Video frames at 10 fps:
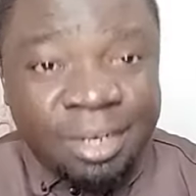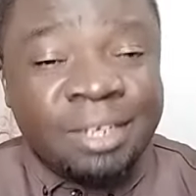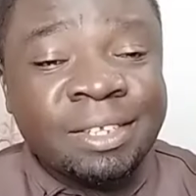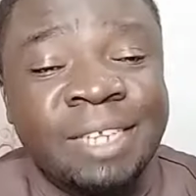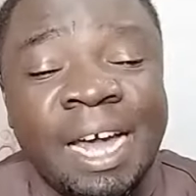
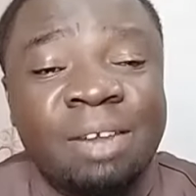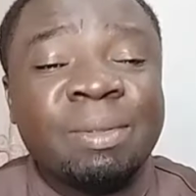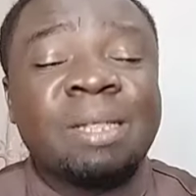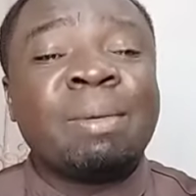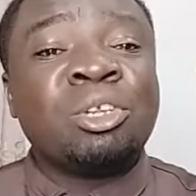stand with
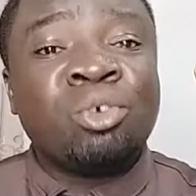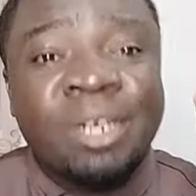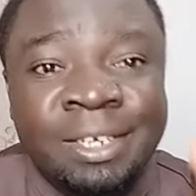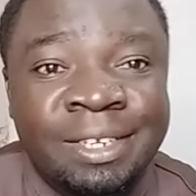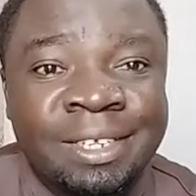the
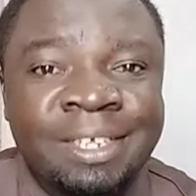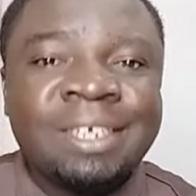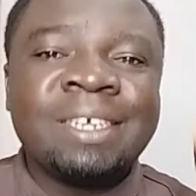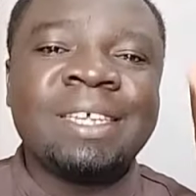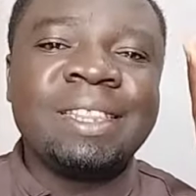majority.
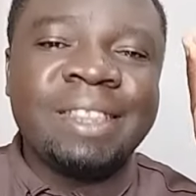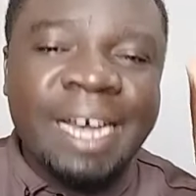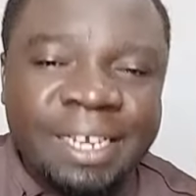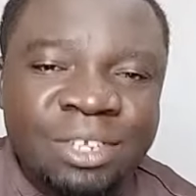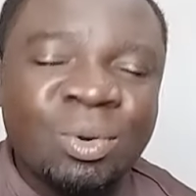
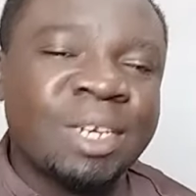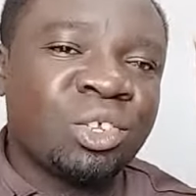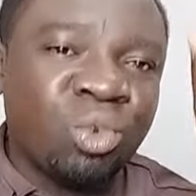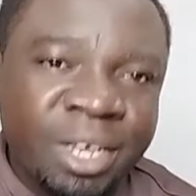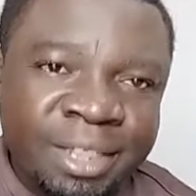That is what he's
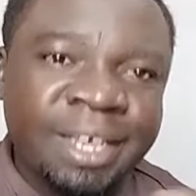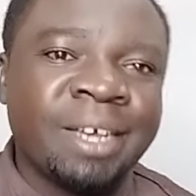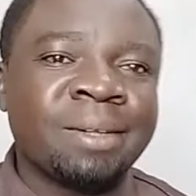doing there.